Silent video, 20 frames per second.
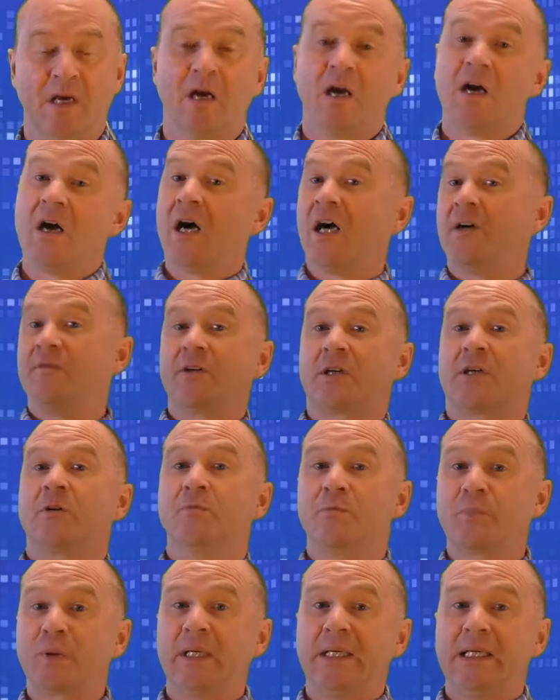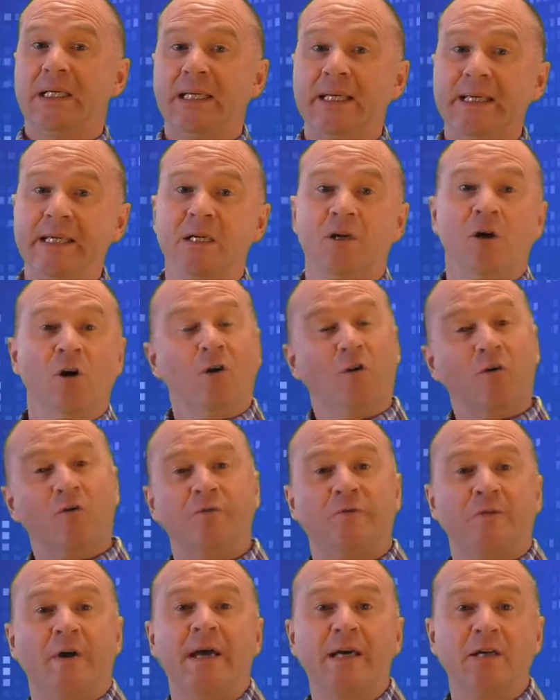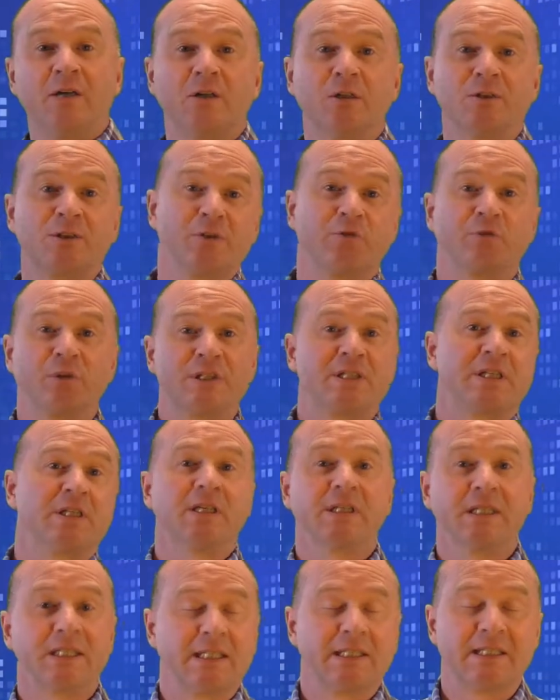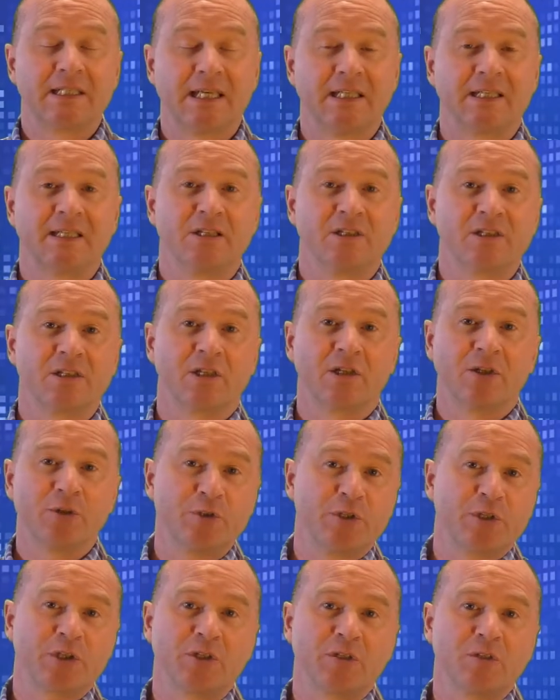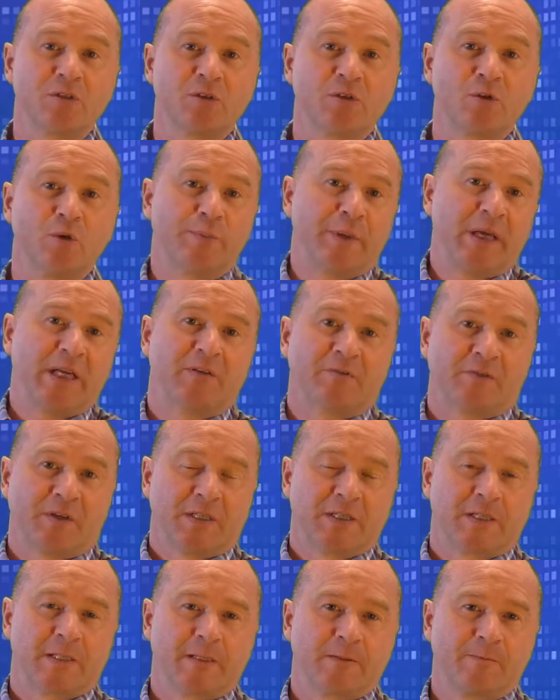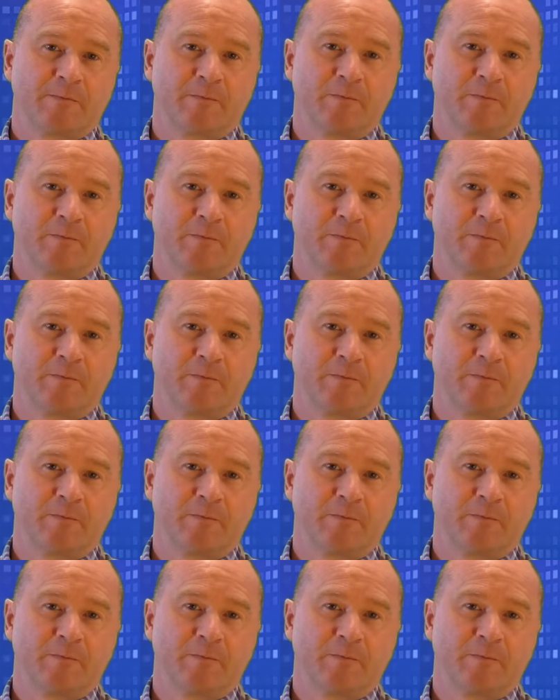either completely or fail to return the intended solutions or benefits.